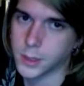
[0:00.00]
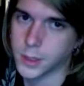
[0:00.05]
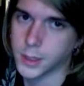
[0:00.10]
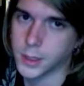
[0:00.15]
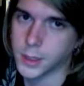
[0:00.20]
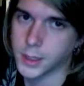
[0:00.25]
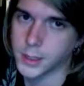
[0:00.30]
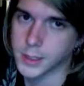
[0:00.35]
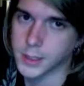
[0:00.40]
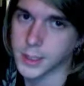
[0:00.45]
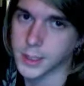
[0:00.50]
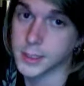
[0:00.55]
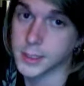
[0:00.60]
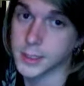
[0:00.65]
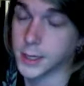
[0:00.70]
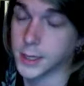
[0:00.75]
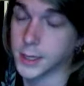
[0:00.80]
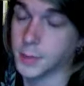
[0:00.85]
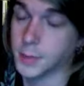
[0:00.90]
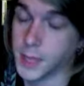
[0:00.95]

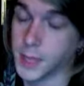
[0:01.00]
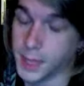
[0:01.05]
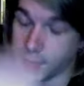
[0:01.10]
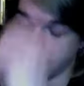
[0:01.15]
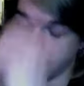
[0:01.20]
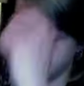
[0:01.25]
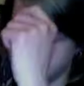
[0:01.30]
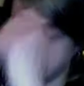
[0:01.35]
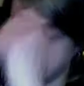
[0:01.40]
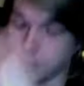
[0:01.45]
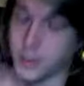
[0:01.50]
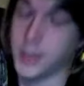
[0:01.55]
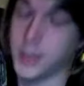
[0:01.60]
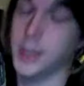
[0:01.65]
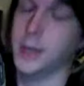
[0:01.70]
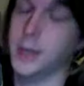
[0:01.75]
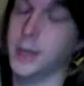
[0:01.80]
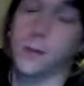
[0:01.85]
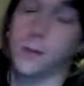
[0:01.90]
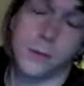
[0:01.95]
existing
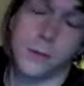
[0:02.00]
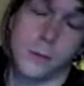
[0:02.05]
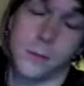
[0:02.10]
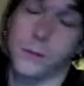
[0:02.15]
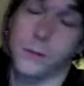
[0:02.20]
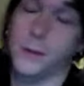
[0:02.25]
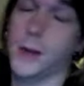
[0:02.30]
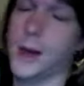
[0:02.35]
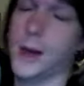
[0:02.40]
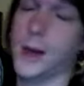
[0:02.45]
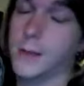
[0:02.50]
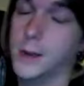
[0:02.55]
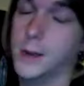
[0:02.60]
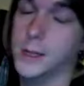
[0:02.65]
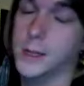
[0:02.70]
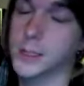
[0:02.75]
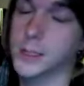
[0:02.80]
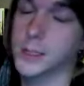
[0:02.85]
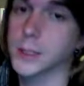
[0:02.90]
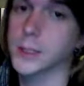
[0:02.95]
PS3. God
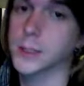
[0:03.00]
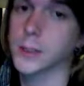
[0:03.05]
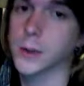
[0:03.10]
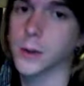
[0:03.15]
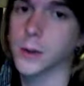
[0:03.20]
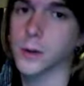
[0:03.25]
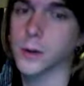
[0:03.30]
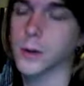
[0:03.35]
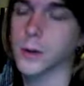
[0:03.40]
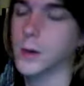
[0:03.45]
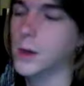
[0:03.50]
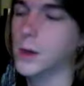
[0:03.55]
rest its soul.